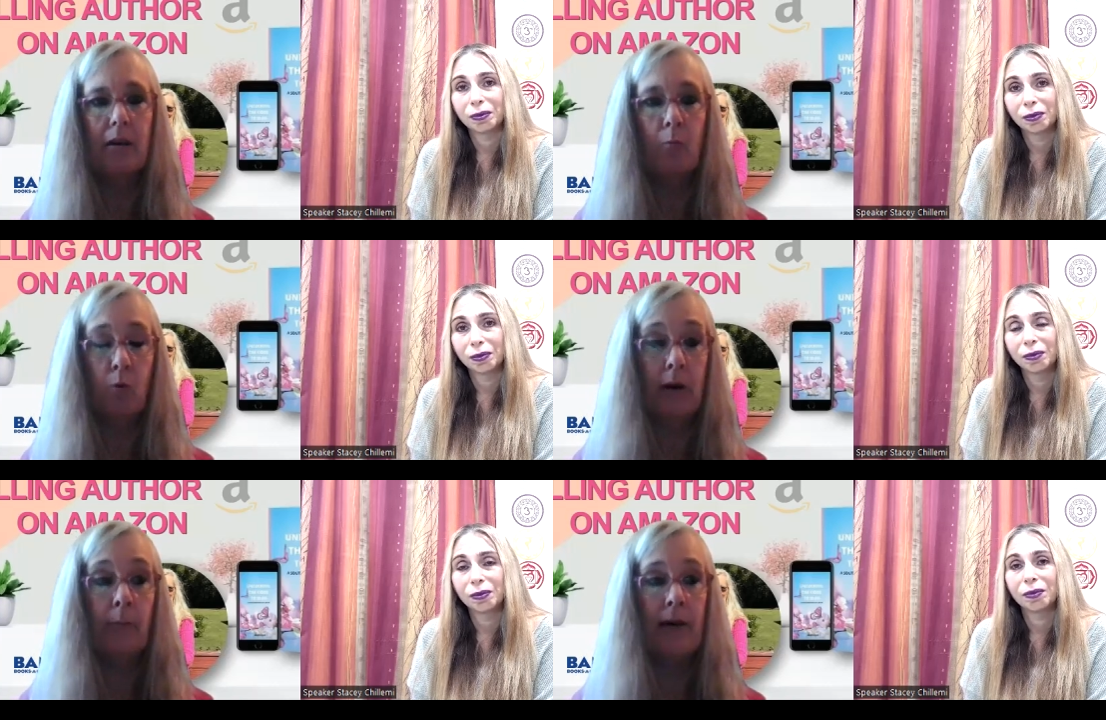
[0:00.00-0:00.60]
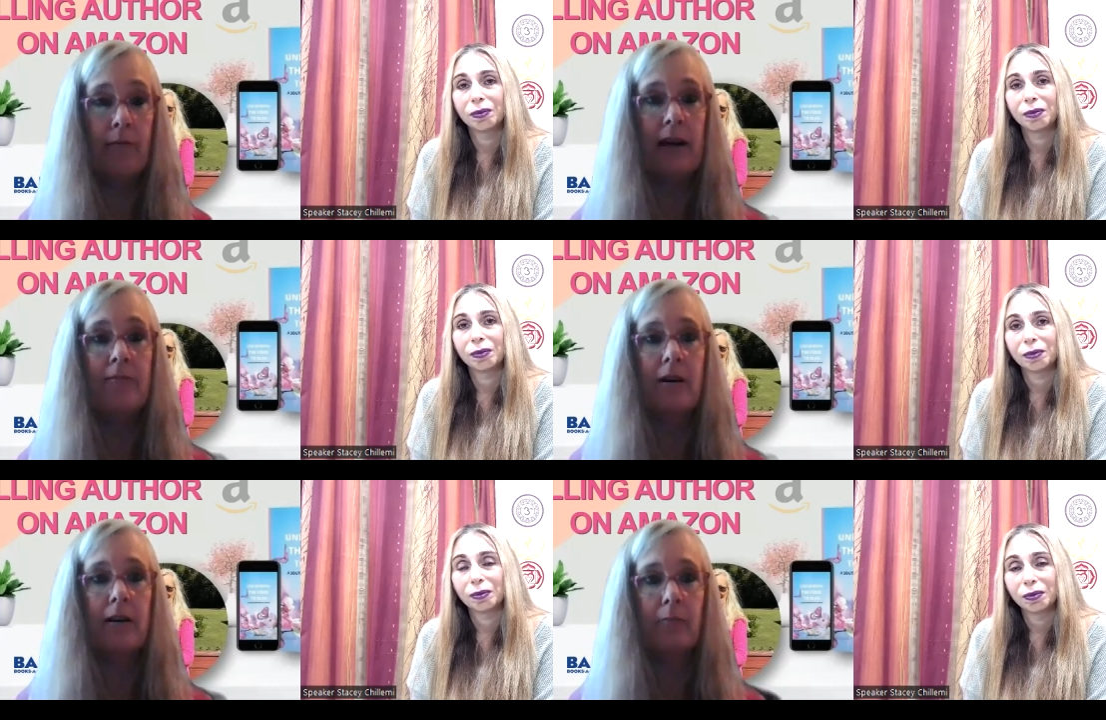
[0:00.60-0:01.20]
Speaker 1: one of my
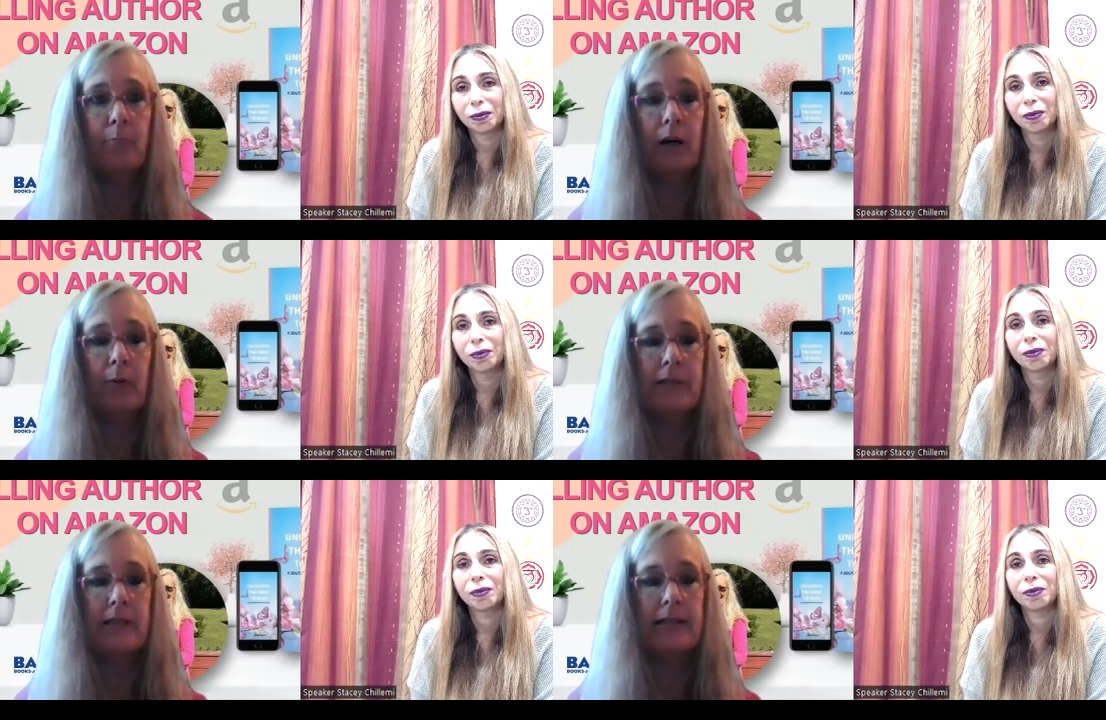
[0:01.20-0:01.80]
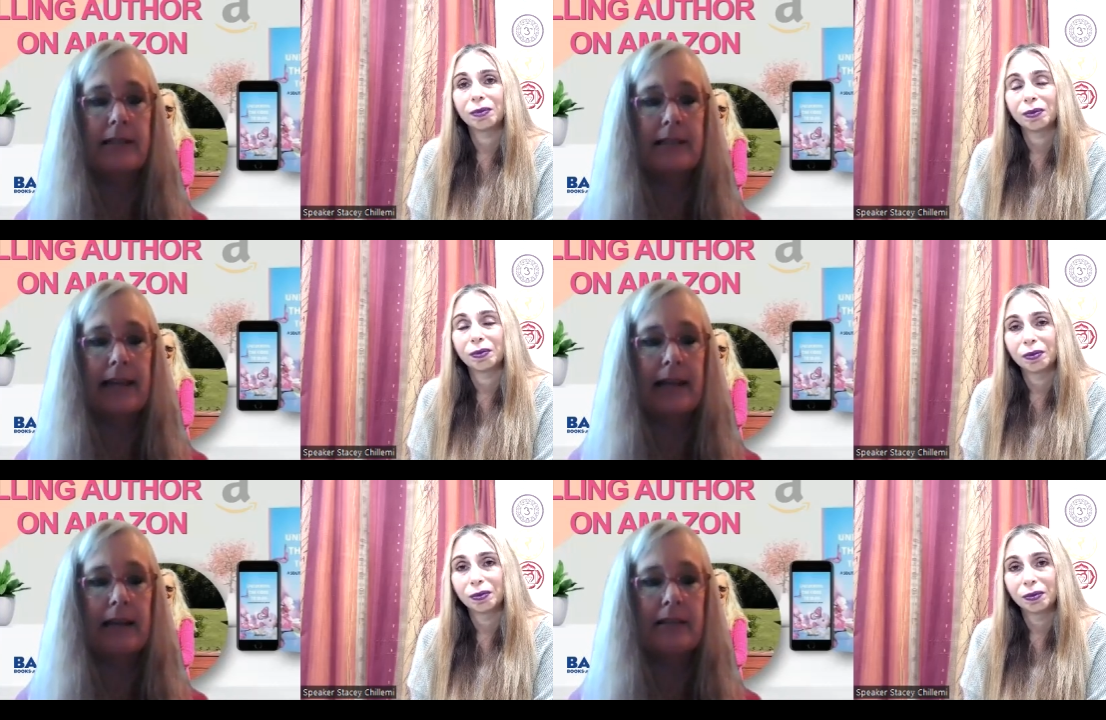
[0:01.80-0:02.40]
favorite promises
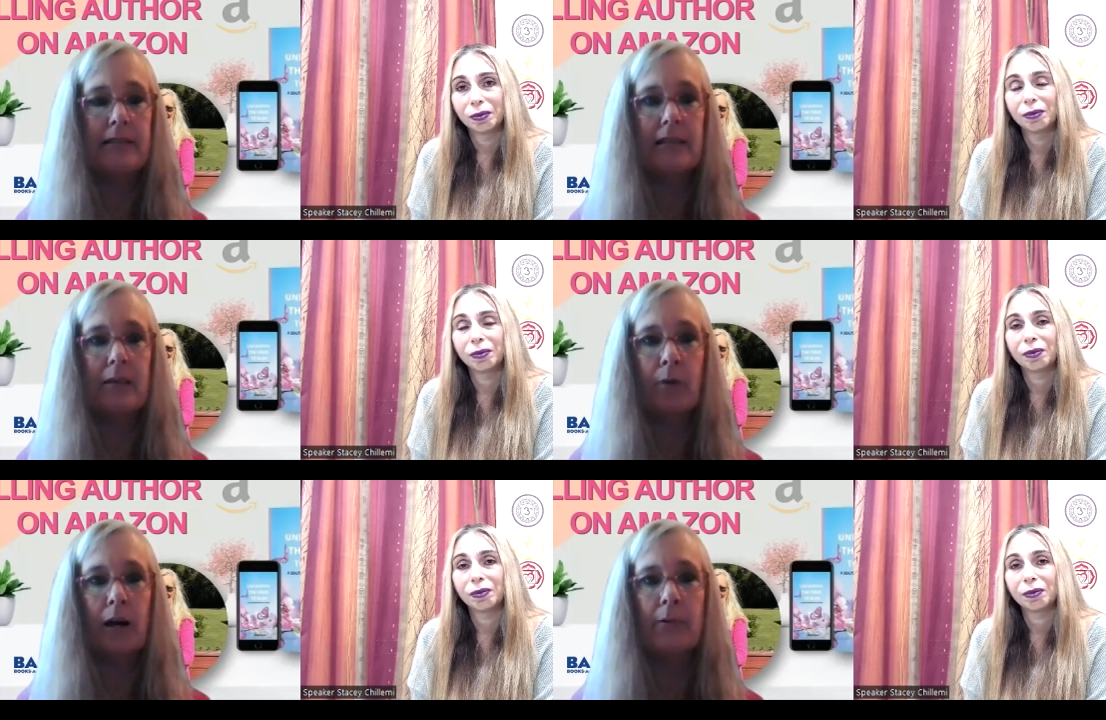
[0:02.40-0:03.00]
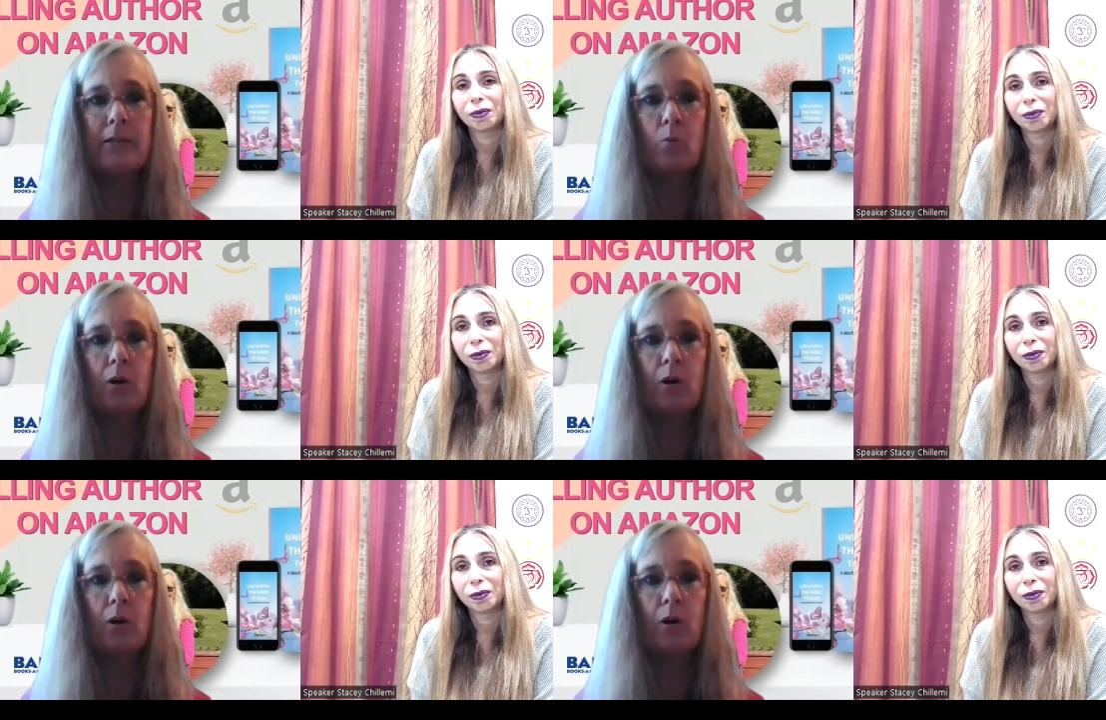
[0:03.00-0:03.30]
is the promise